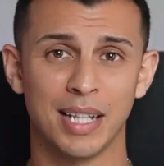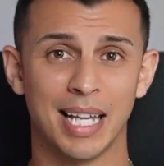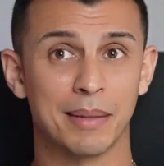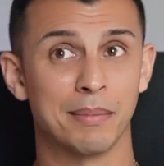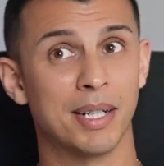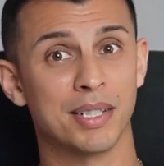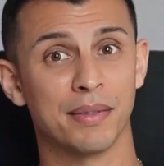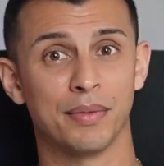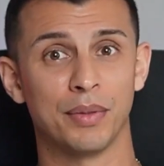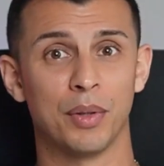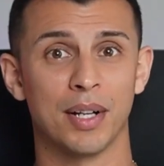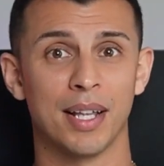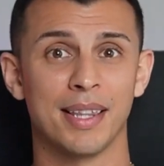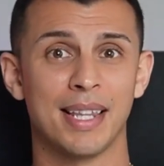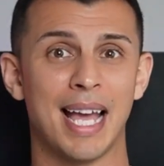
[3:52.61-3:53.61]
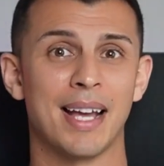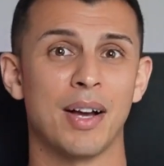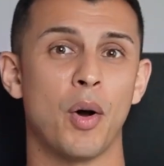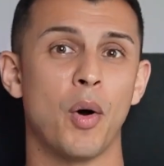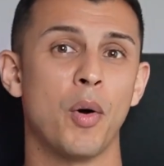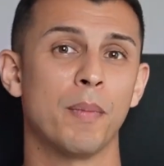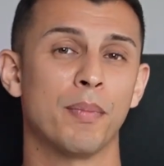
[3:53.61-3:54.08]
like much of Florida, that
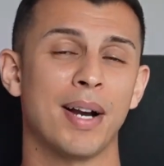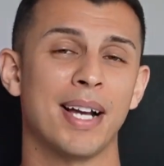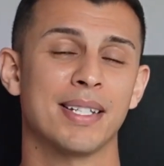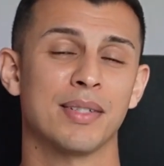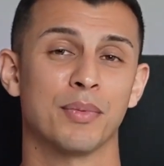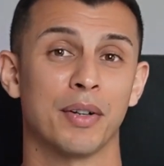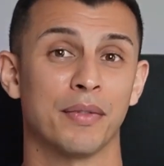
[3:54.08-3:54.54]
home prices